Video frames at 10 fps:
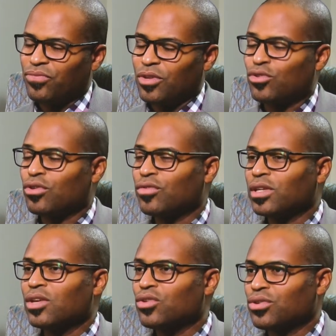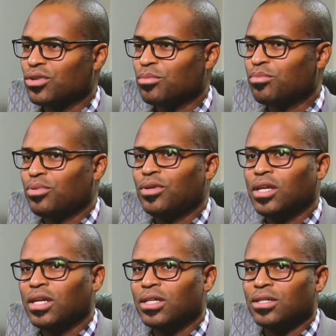Servant leadership
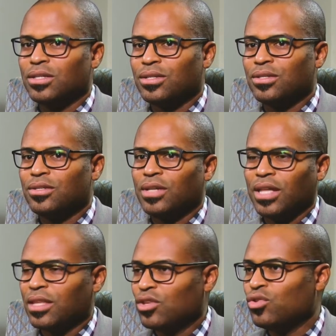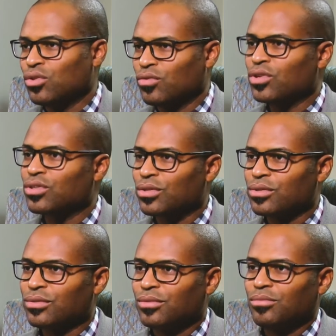is, I think, universal,
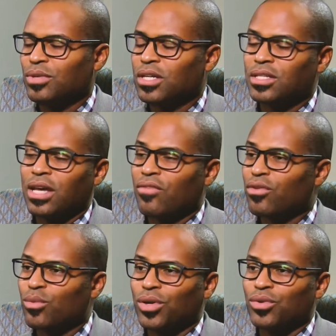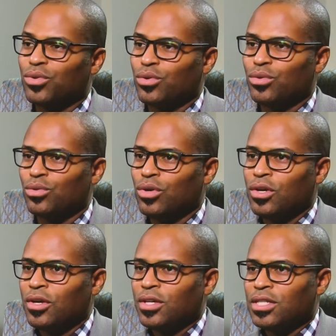because everyone who
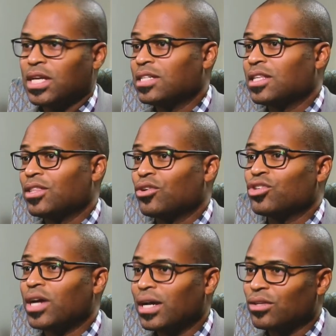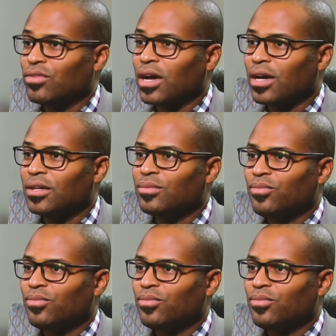says that they're a child of God,